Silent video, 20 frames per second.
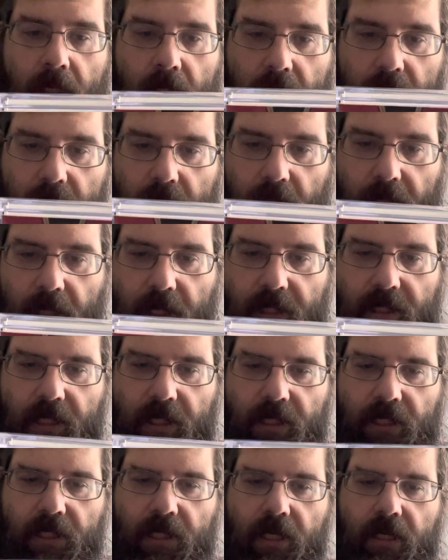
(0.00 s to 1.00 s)
So this
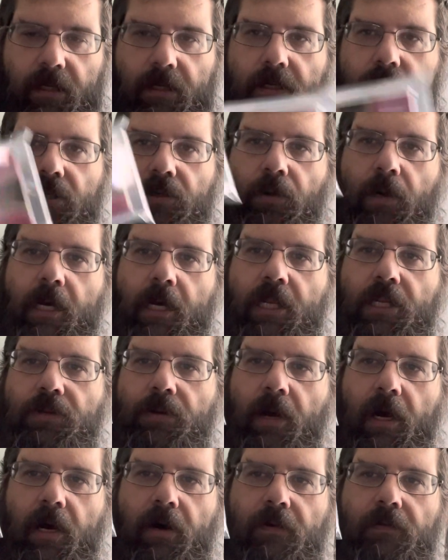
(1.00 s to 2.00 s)
is
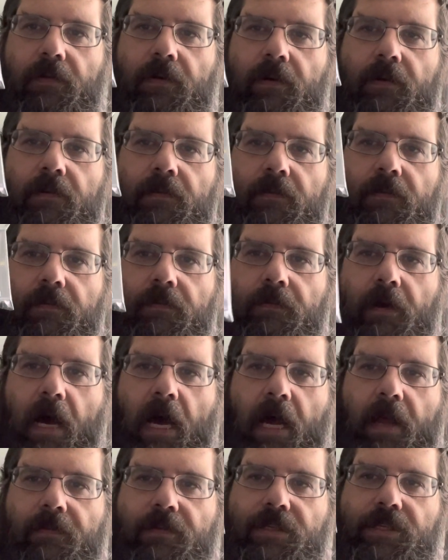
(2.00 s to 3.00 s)
2012
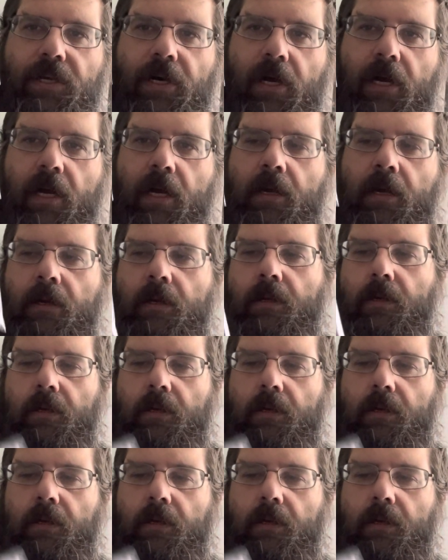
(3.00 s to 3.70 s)
five-star